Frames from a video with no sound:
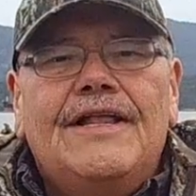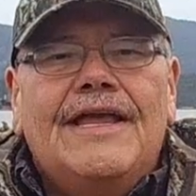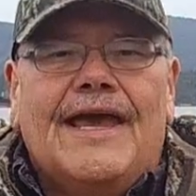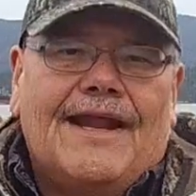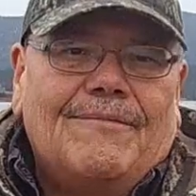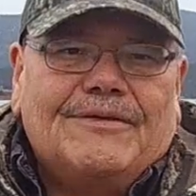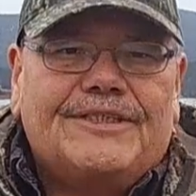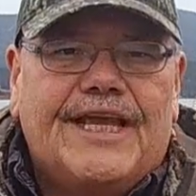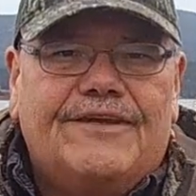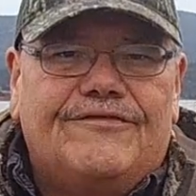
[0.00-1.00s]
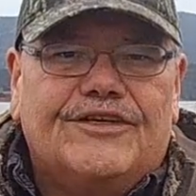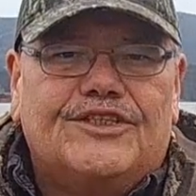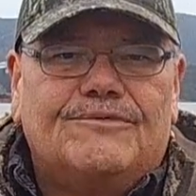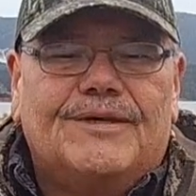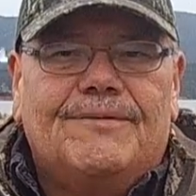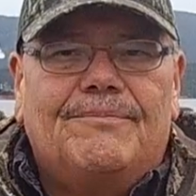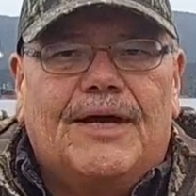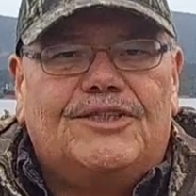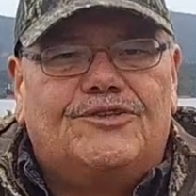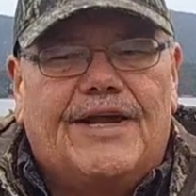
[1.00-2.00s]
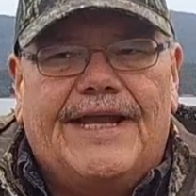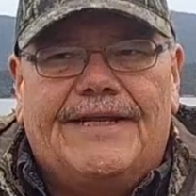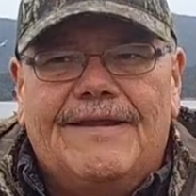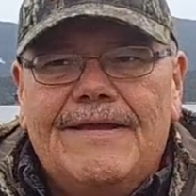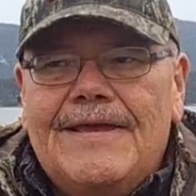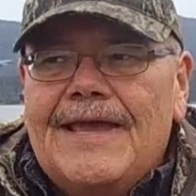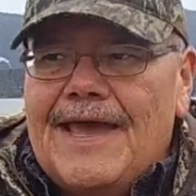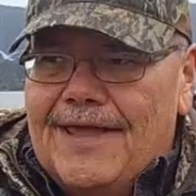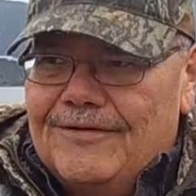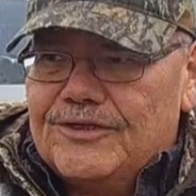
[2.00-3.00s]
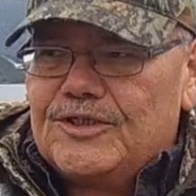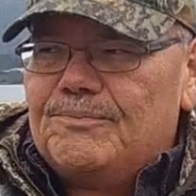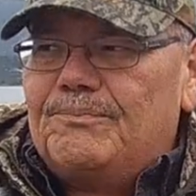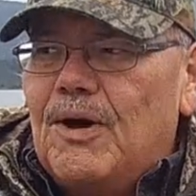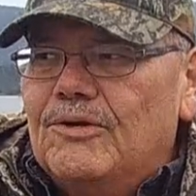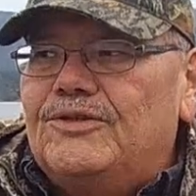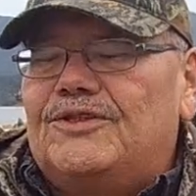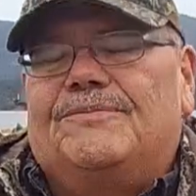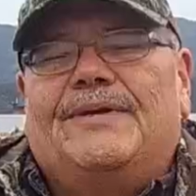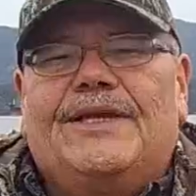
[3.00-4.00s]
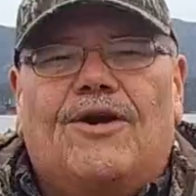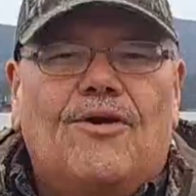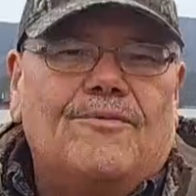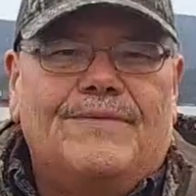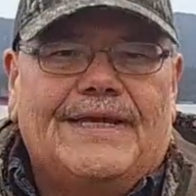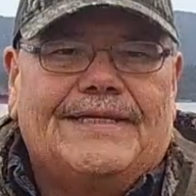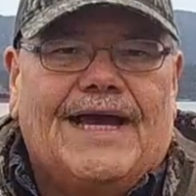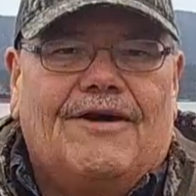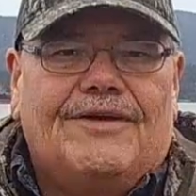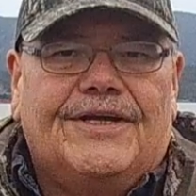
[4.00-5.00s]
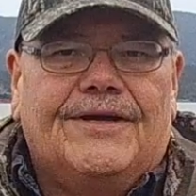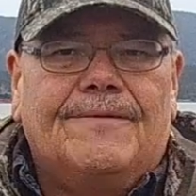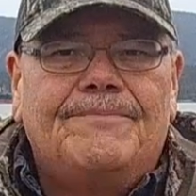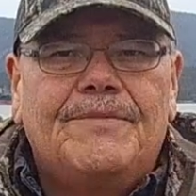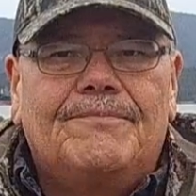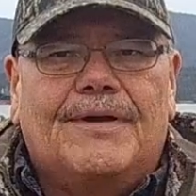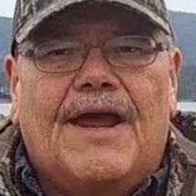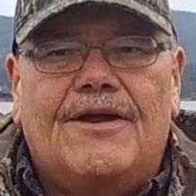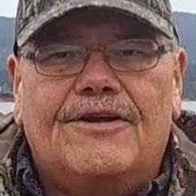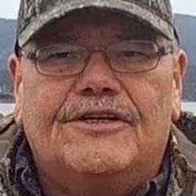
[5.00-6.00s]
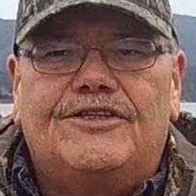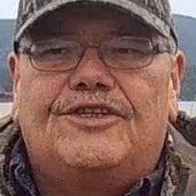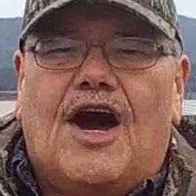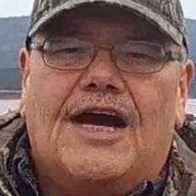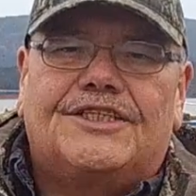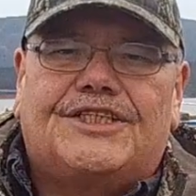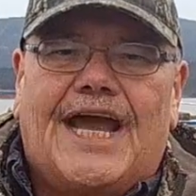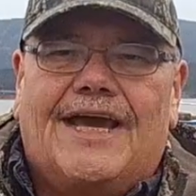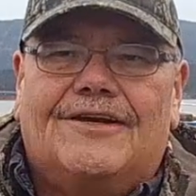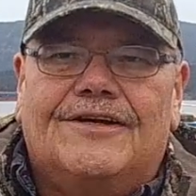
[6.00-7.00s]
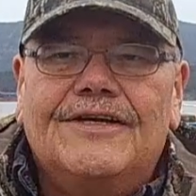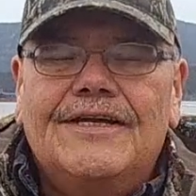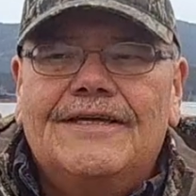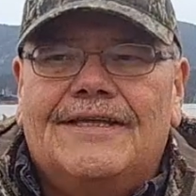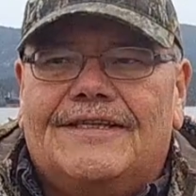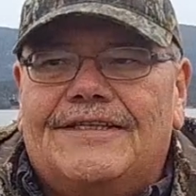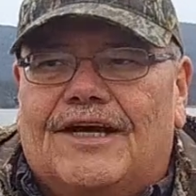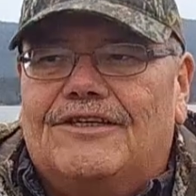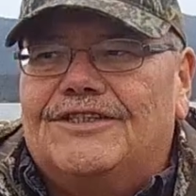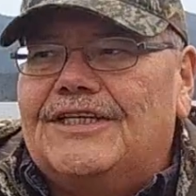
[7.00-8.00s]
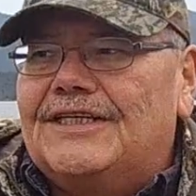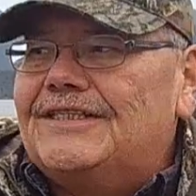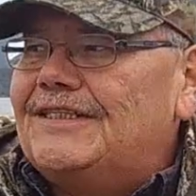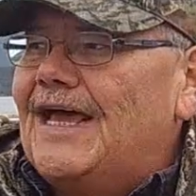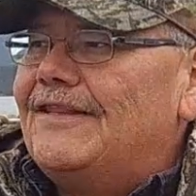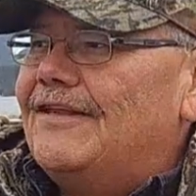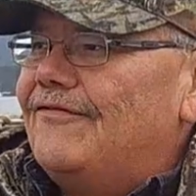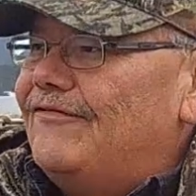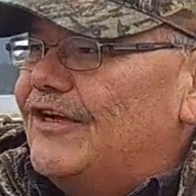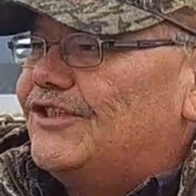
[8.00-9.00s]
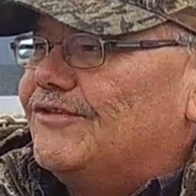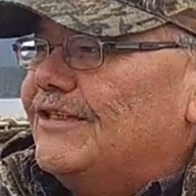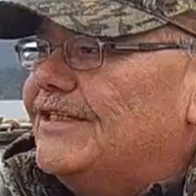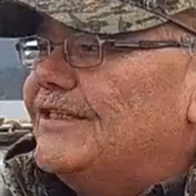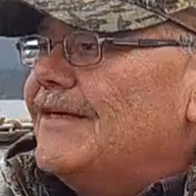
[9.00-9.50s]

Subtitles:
and I'm a seine fisherman by trade, and there's supposed to be an opening down here, but I heard dock chatter that tells us that the fisheries,